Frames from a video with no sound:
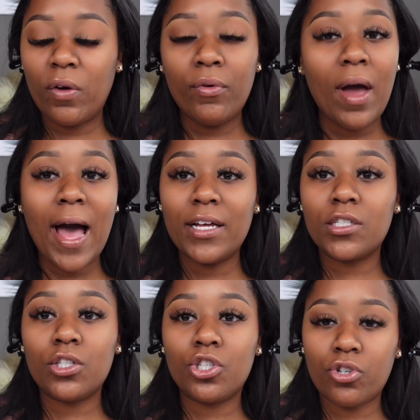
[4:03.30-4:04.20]
if you
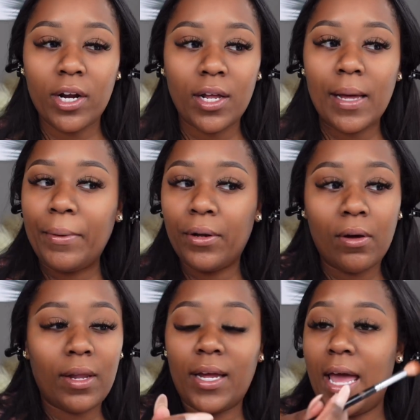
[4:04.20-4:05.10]
ask straight up, you
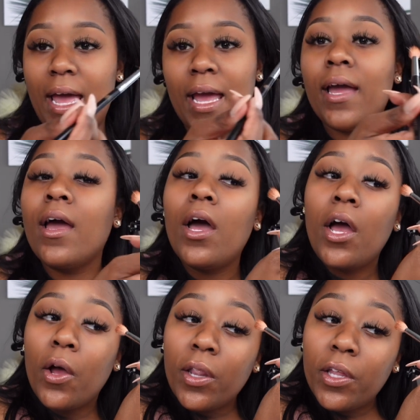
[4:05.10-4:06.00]
know, like, hey,
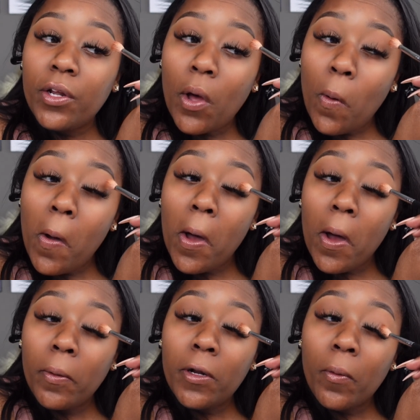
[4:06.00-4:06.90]
you know,
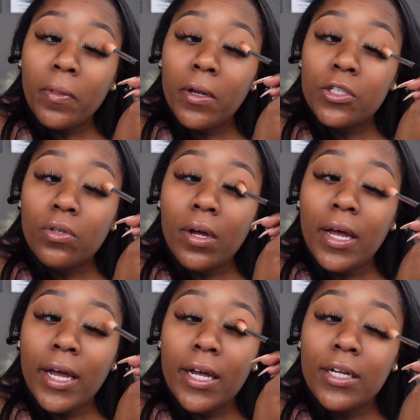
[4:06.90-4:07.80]
um, you know, we're in the digital
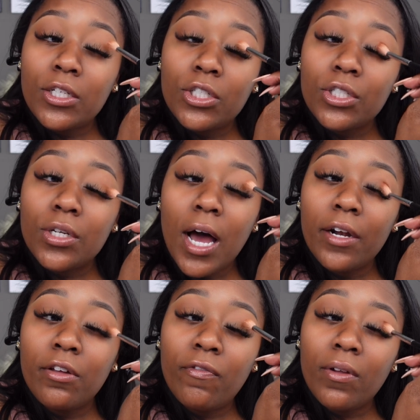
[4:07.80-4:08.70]
age, how
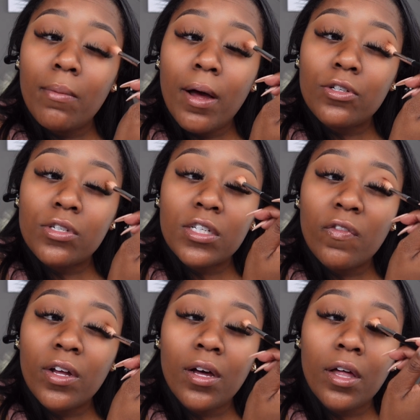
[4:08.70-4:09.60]
do you feel about your
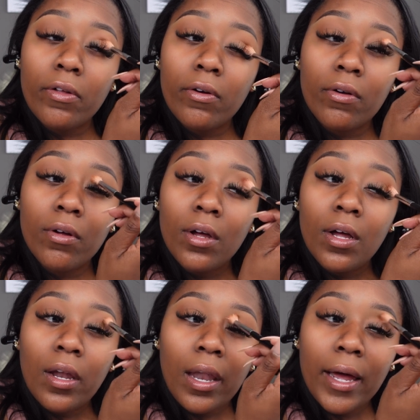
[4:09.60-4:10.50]
significant other
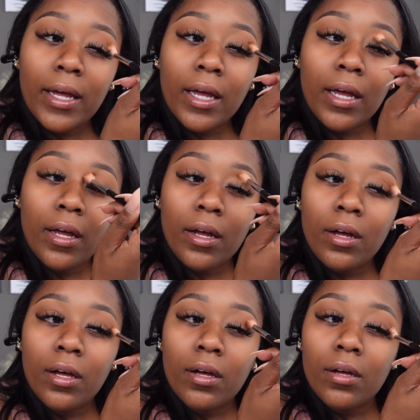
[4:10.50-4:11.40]

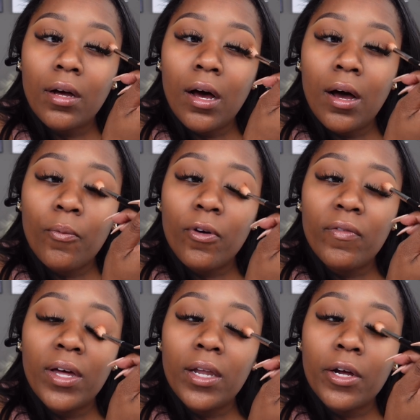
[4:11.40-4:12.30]
liking, um,
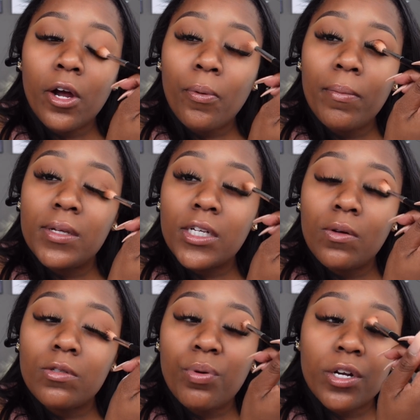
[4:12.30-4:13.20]
revealing your
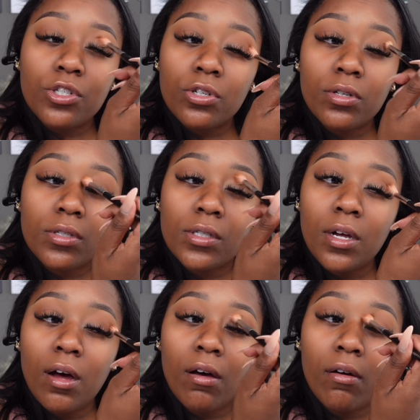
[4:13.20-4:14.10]
promiscuous pictures
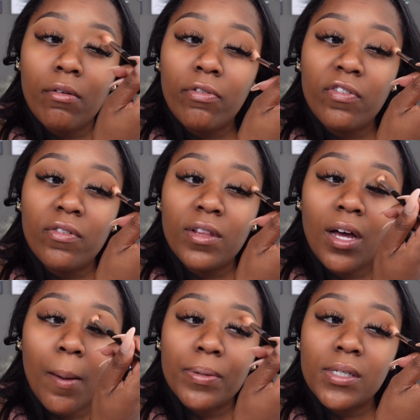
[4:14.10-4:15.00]
of the
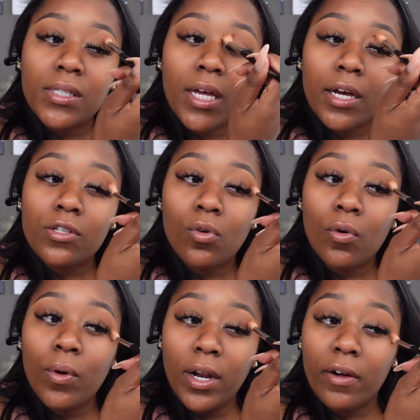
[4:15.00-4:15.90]
opposite sex or
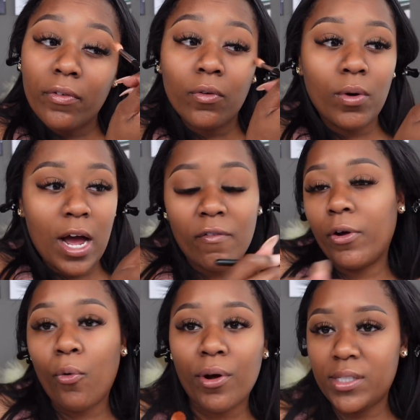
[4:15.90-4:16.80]
whatever, however
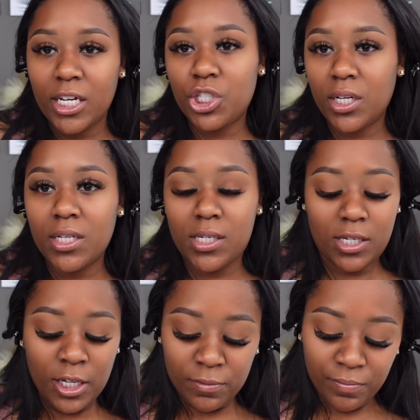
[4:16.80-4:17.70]
your orientation
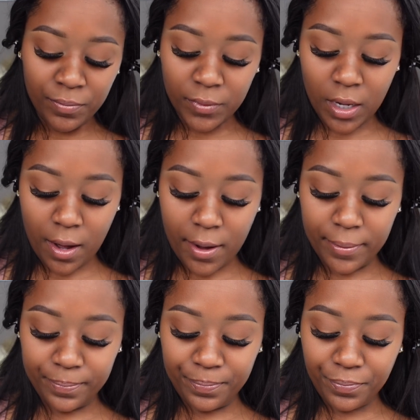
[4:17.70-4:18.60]
is.
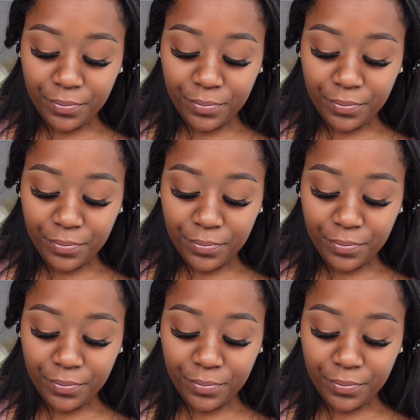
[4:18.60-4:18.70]
Um,